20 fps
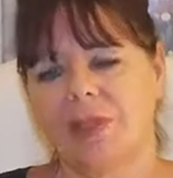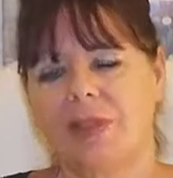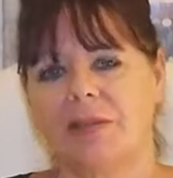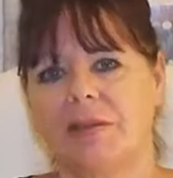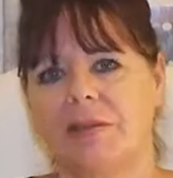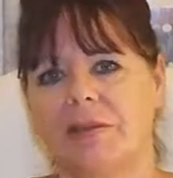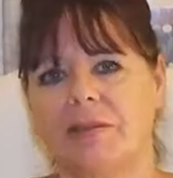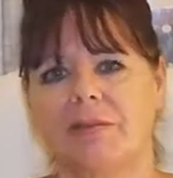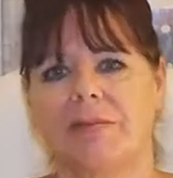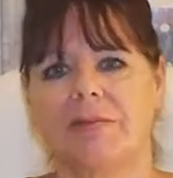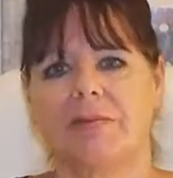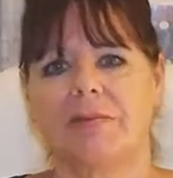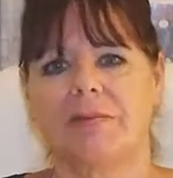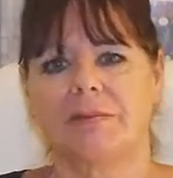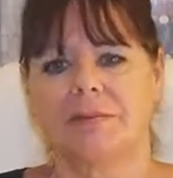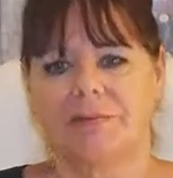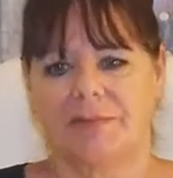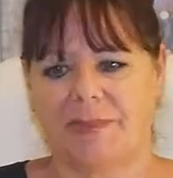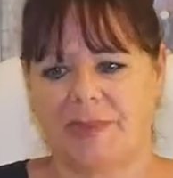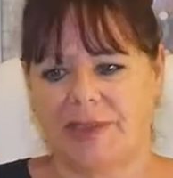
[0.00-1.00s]
Just
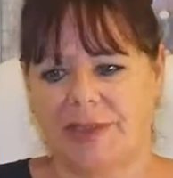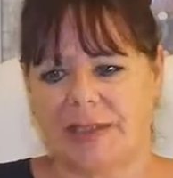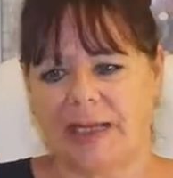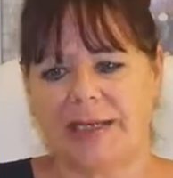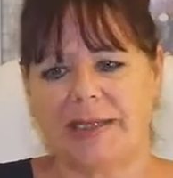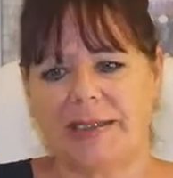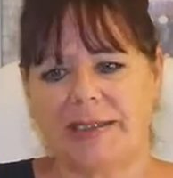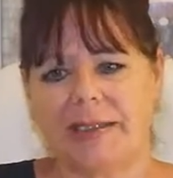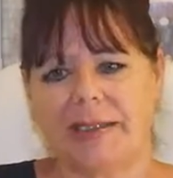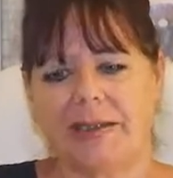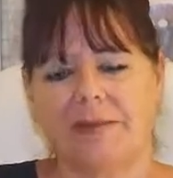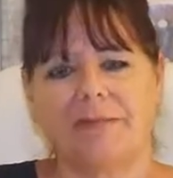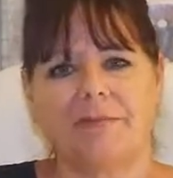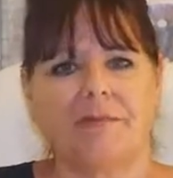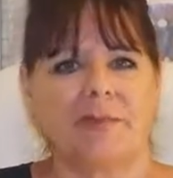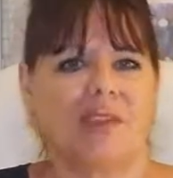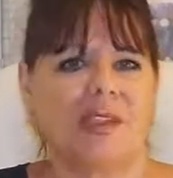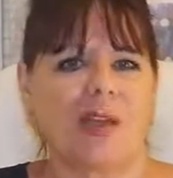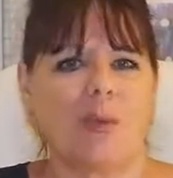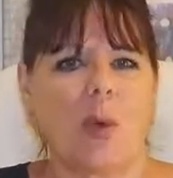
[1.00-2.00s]
send it,
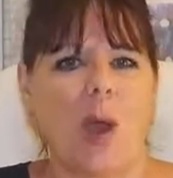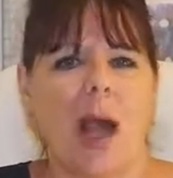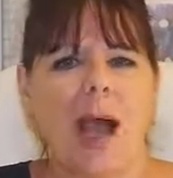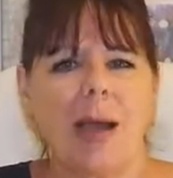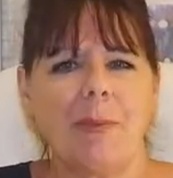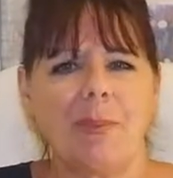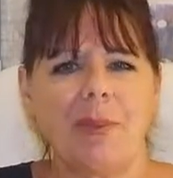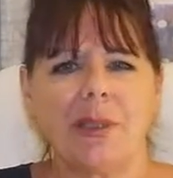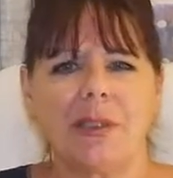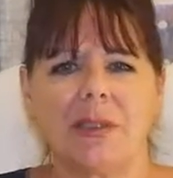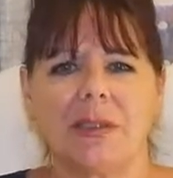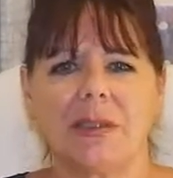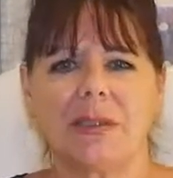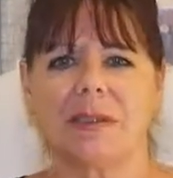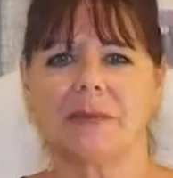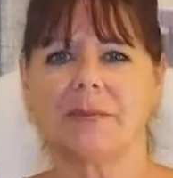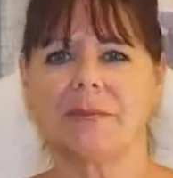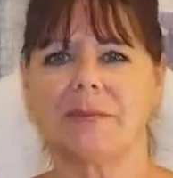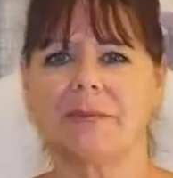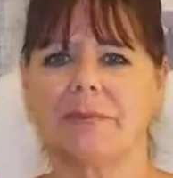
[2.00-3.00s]
see what happens.